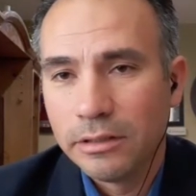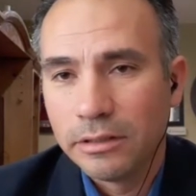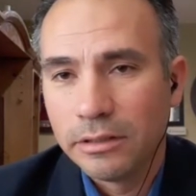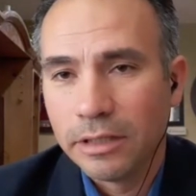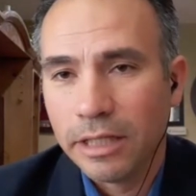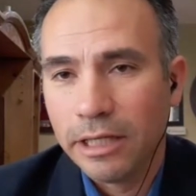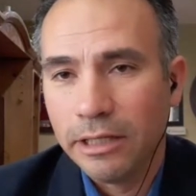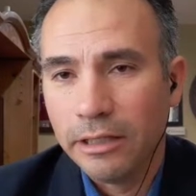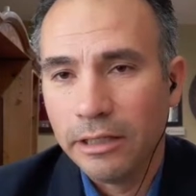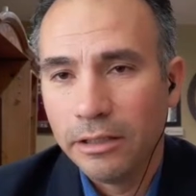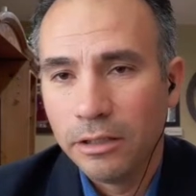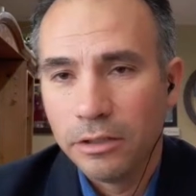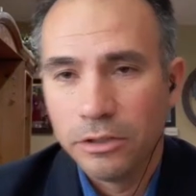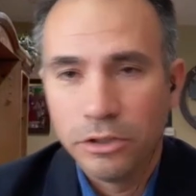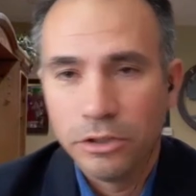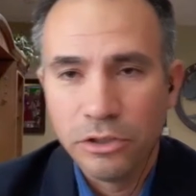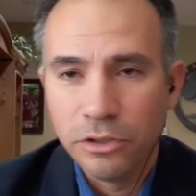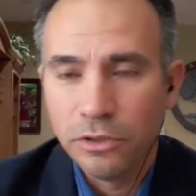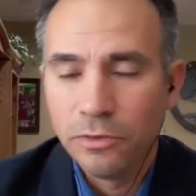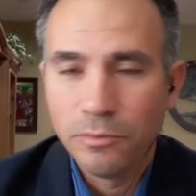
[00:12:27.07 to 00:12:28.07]
Okay.
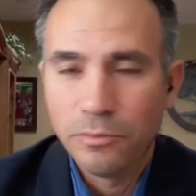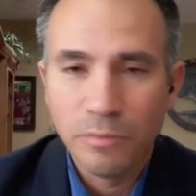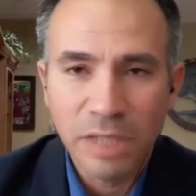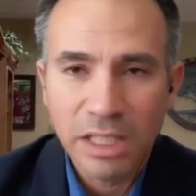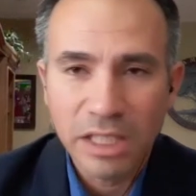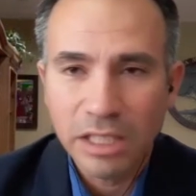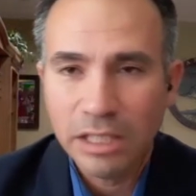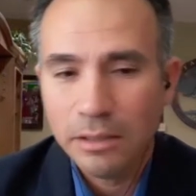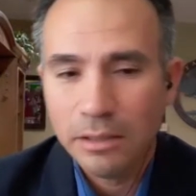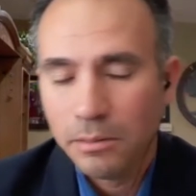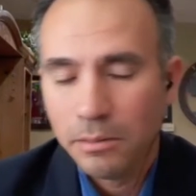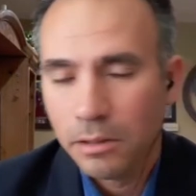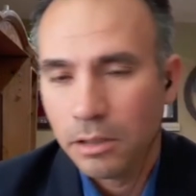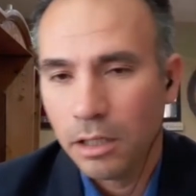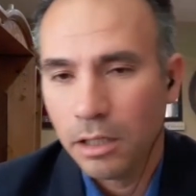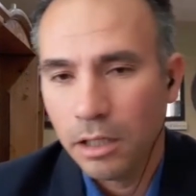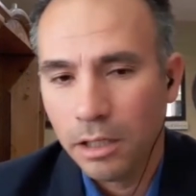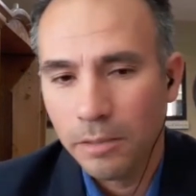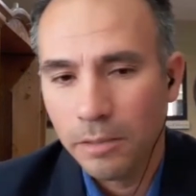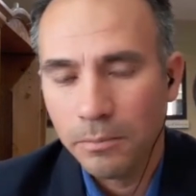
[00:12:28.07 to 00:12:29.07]
You, me,
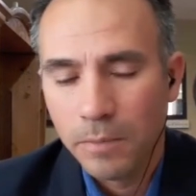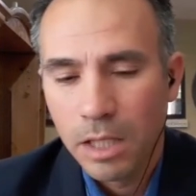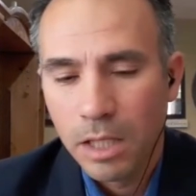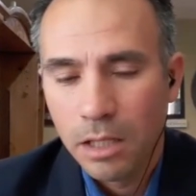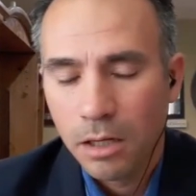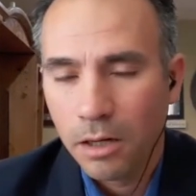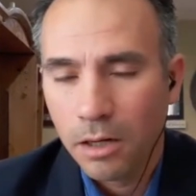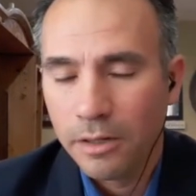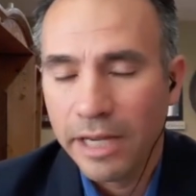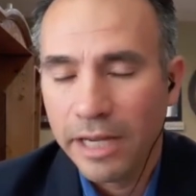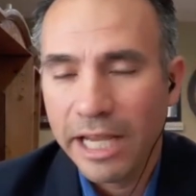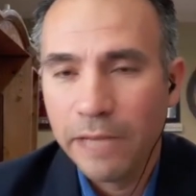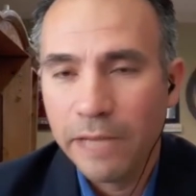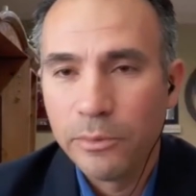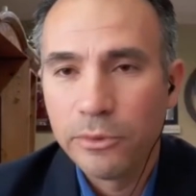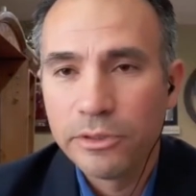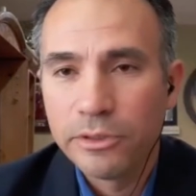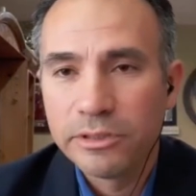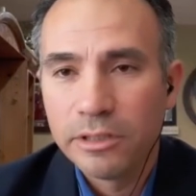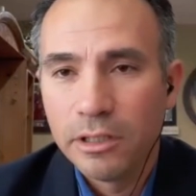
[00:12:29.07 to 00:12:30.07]
our
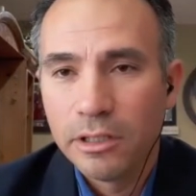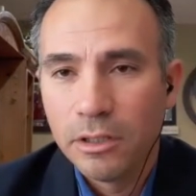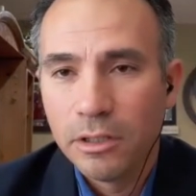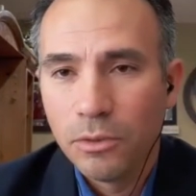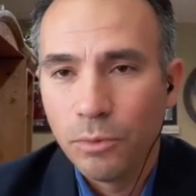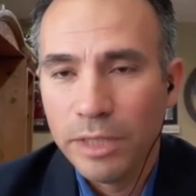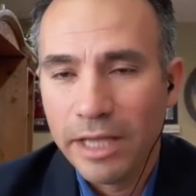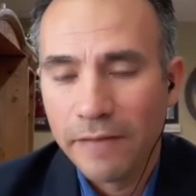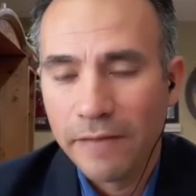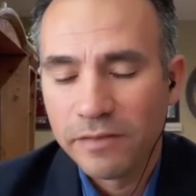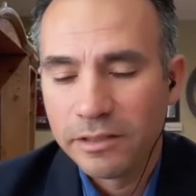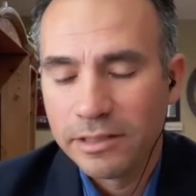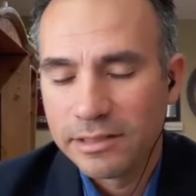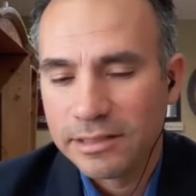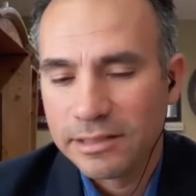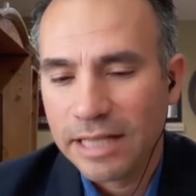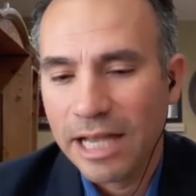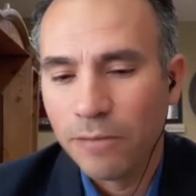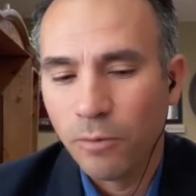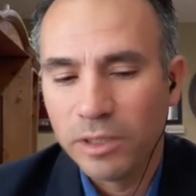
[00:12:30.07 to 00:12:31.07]
neighbors, we have to
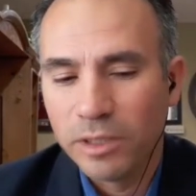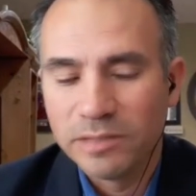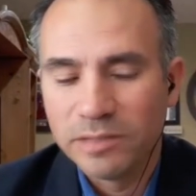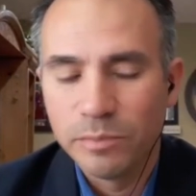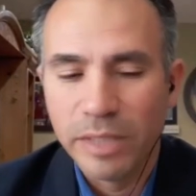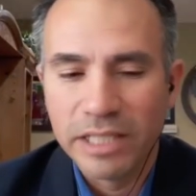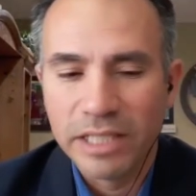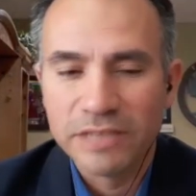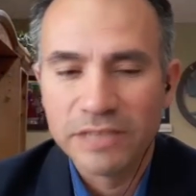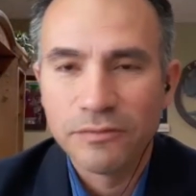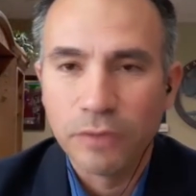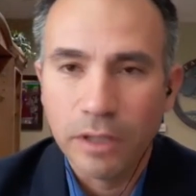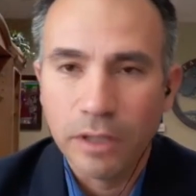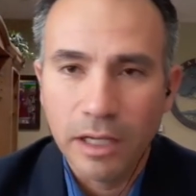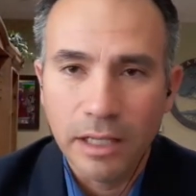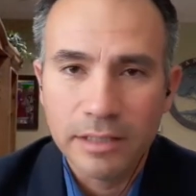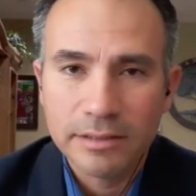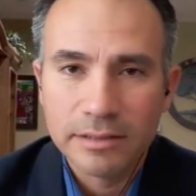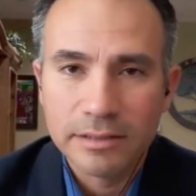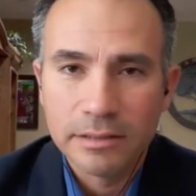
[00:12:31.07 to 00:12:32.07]
decide what's best for
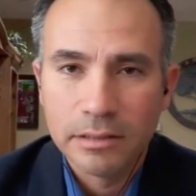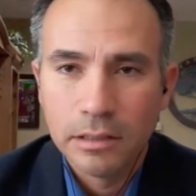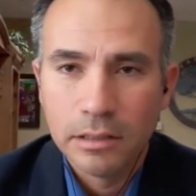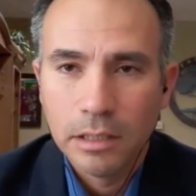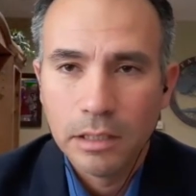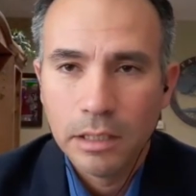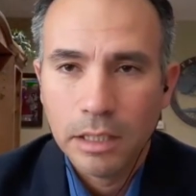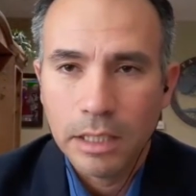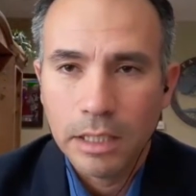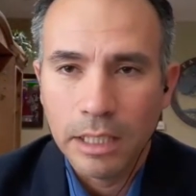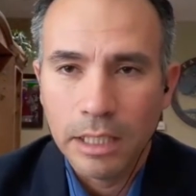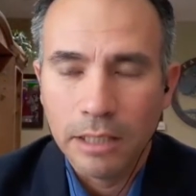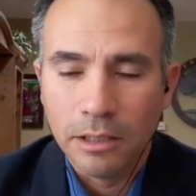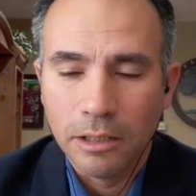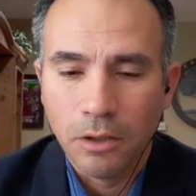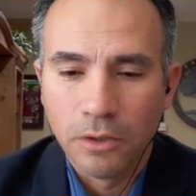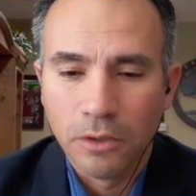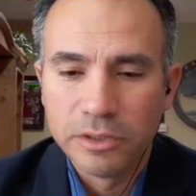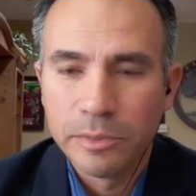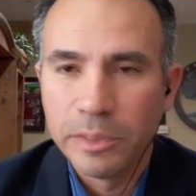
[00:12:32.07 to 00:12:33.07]
us.
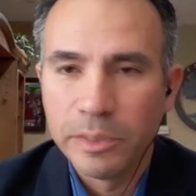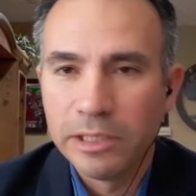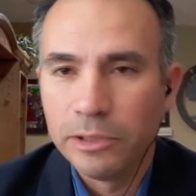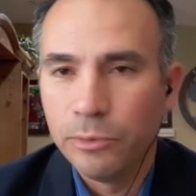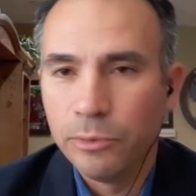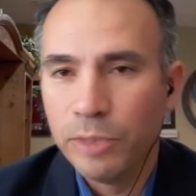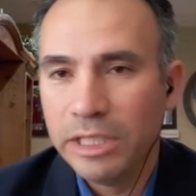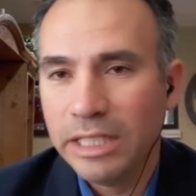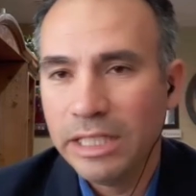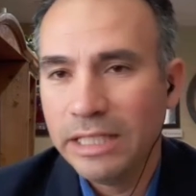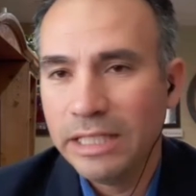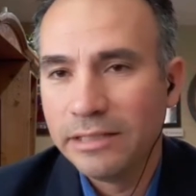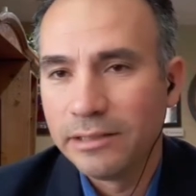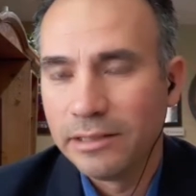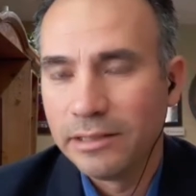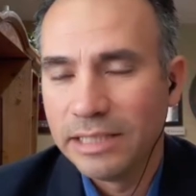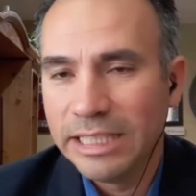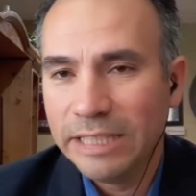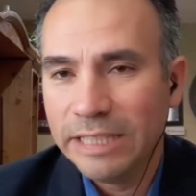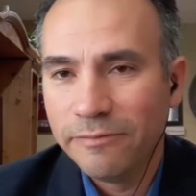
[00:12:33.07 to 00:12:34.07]
And ultimately we need to
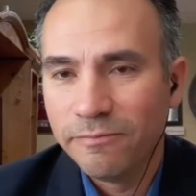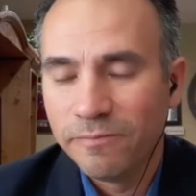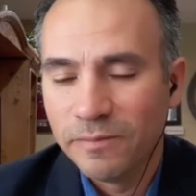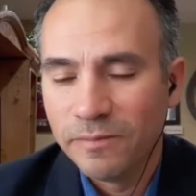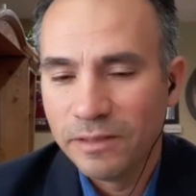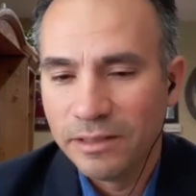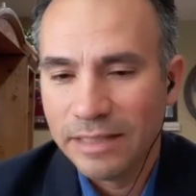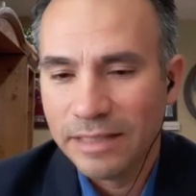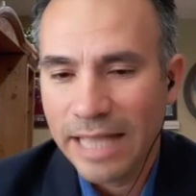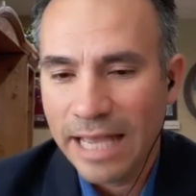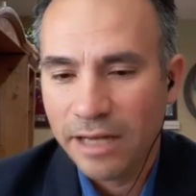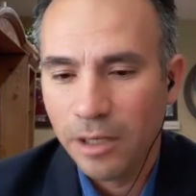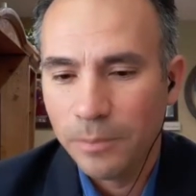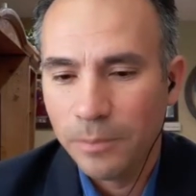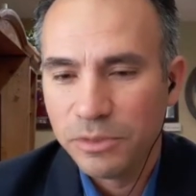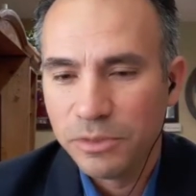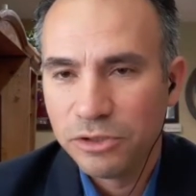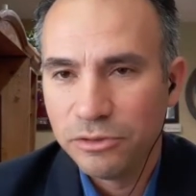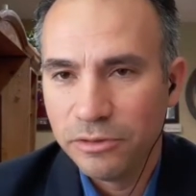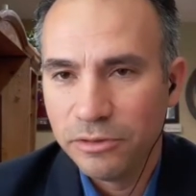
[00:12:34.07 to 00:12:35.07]
leave that
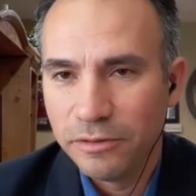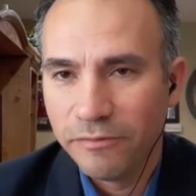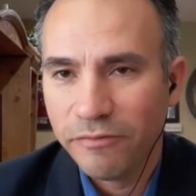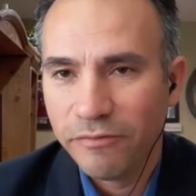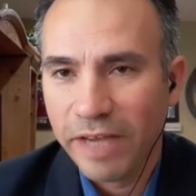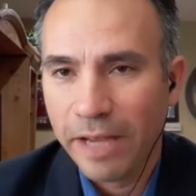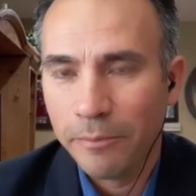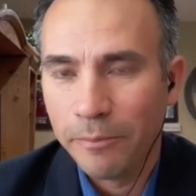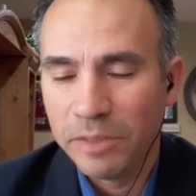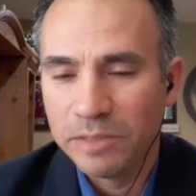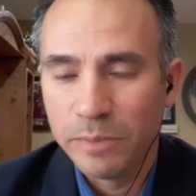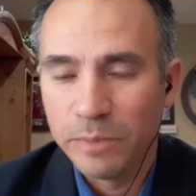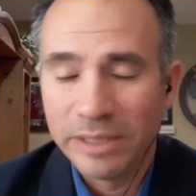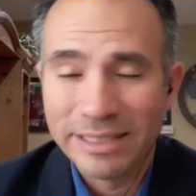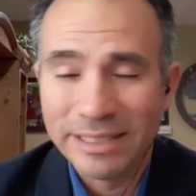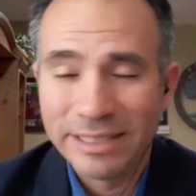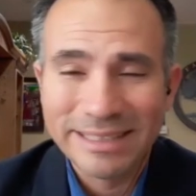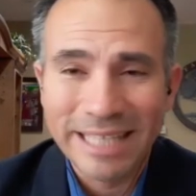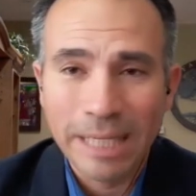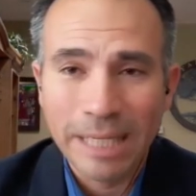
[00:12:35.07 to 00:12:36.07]
up to the families. But
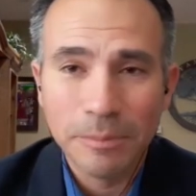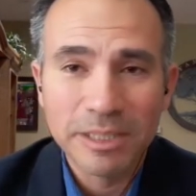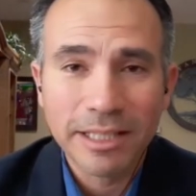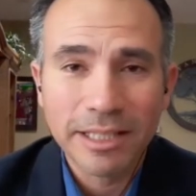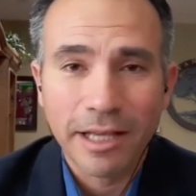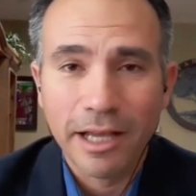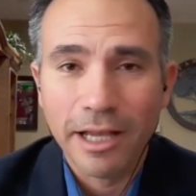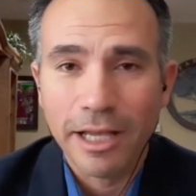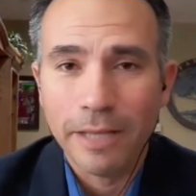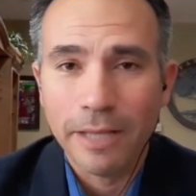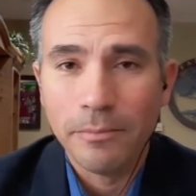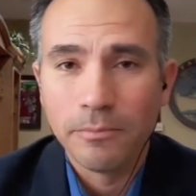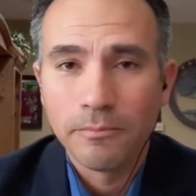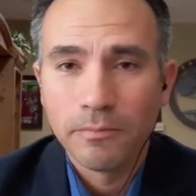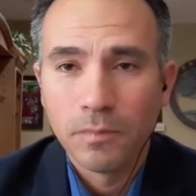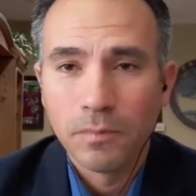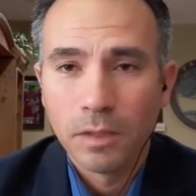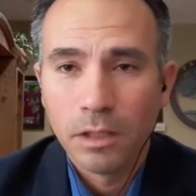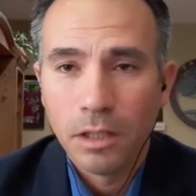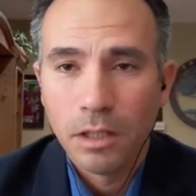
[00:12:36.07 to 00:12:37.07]
at the same time,
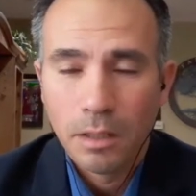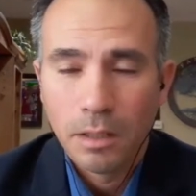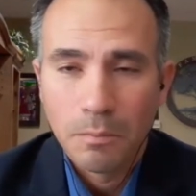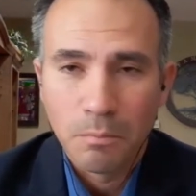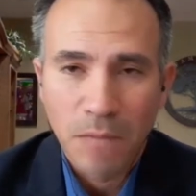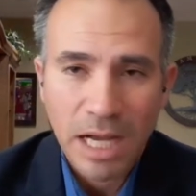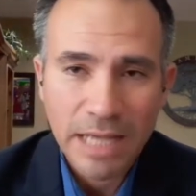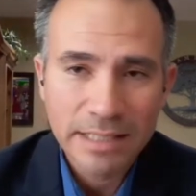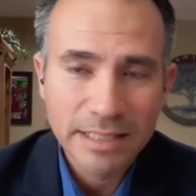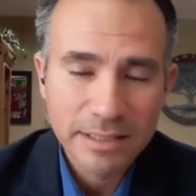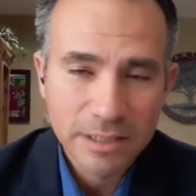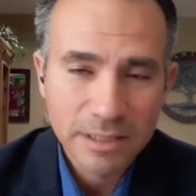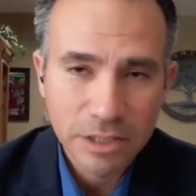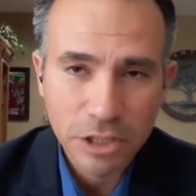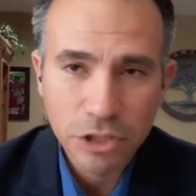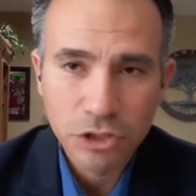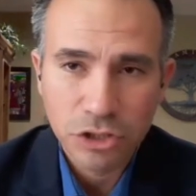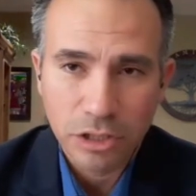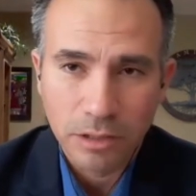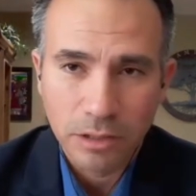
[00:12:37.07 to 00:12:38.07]
my
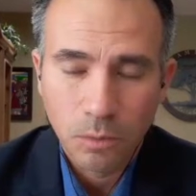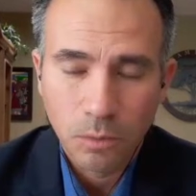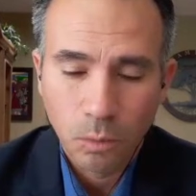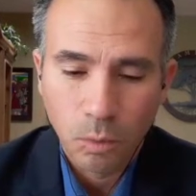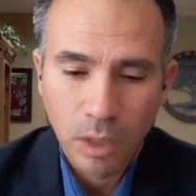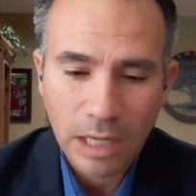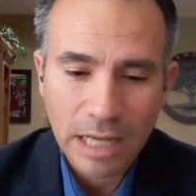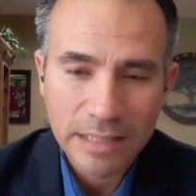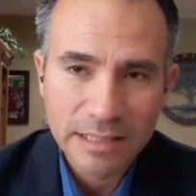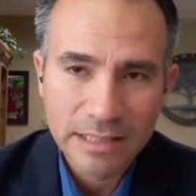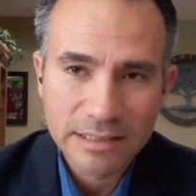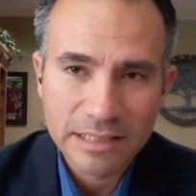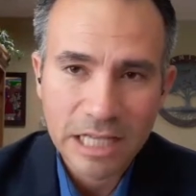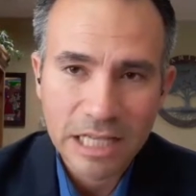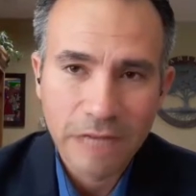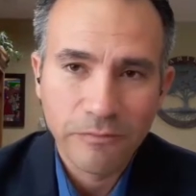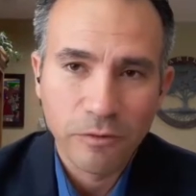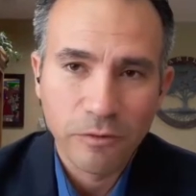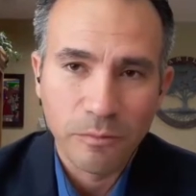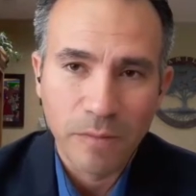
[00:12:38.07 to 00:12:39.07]
decision, what I
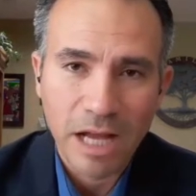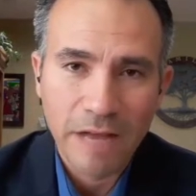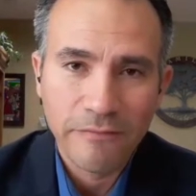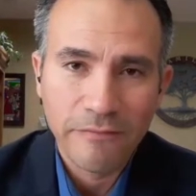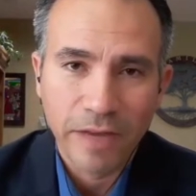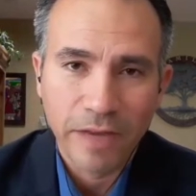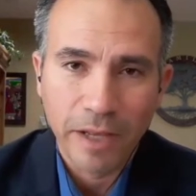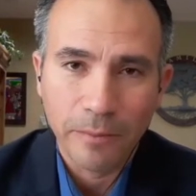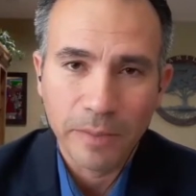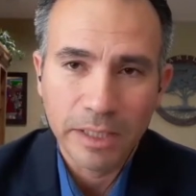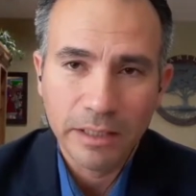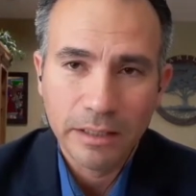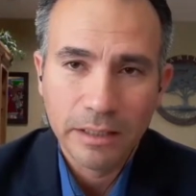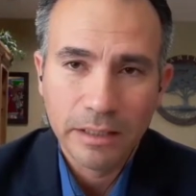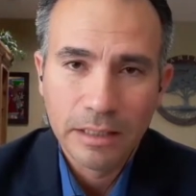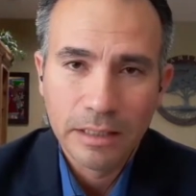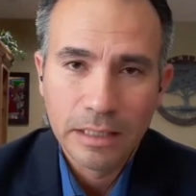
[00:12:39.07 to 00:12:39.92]
decide for my family